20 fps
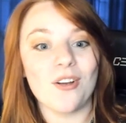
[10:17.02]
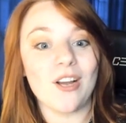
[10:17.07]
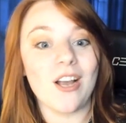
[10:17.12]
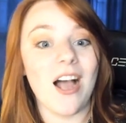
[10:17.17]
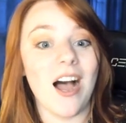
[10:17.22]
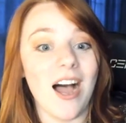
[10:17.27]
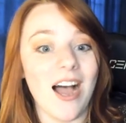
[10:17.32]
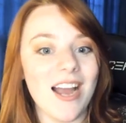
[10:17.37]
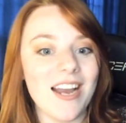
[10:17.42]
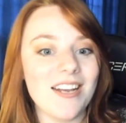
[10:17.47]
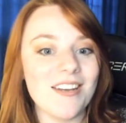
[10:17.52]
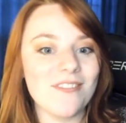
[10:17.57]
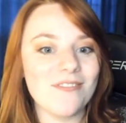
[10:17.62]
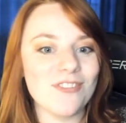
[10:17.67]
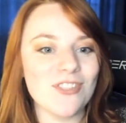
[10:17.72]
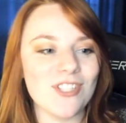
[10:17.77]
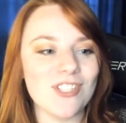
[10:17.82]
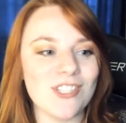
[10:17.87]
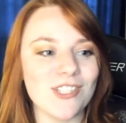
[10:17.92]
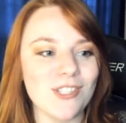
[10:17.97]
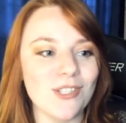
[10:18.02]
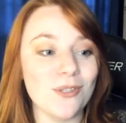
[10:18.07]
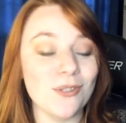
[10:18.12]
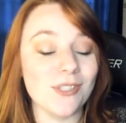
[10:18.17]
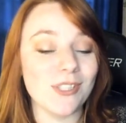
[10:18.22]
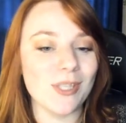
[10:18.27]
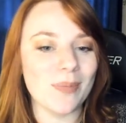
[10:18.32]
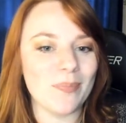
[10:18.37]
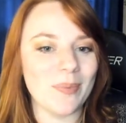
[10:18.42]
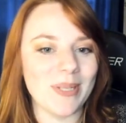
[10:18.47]
kind of just
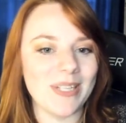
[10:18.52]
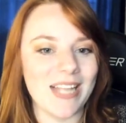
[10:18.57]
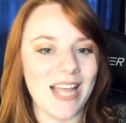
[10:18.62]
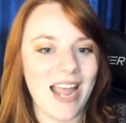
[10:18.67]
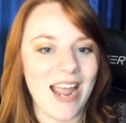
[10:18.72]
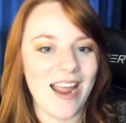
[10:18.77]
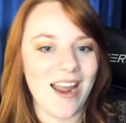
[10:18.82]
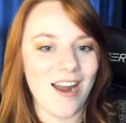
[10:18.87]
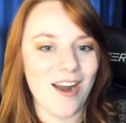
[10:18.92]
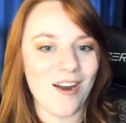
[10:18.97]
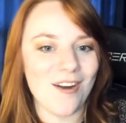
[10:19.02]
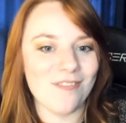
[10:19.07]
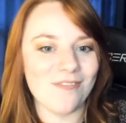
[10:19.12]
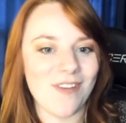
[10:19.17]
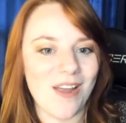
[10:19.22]
loose up in the air,